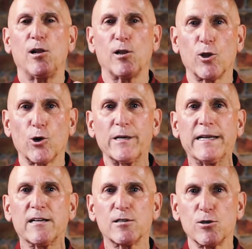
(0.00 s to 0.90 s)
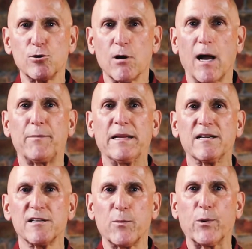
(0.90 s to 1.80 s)
Learning to drop
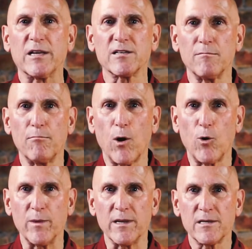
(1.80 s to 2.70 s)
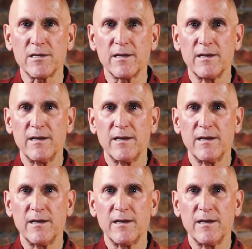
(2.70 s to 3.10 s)
into the present moment.